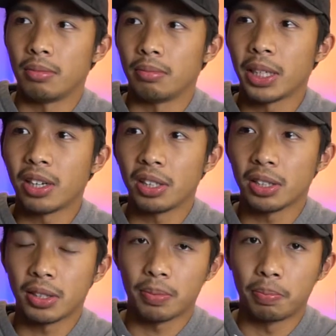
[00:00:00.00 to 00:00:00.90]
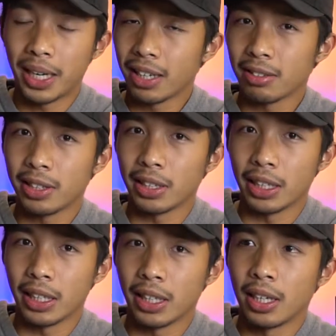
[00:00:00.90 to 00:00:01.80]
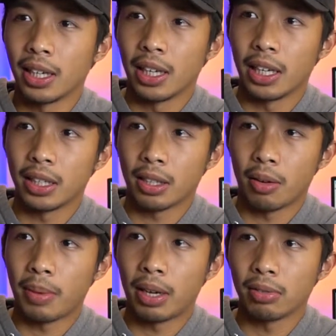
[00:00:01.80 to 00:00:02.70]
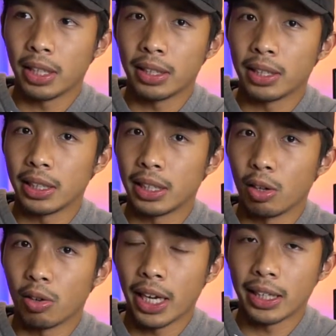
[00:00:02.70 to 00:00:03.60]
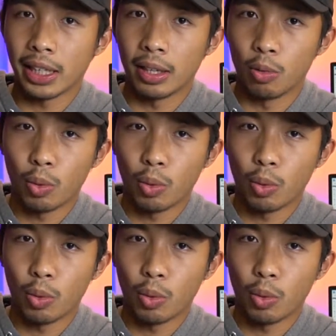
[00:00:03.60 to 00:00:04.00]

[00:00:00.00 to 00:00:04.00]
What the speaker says: because Baguio City is a mountain city located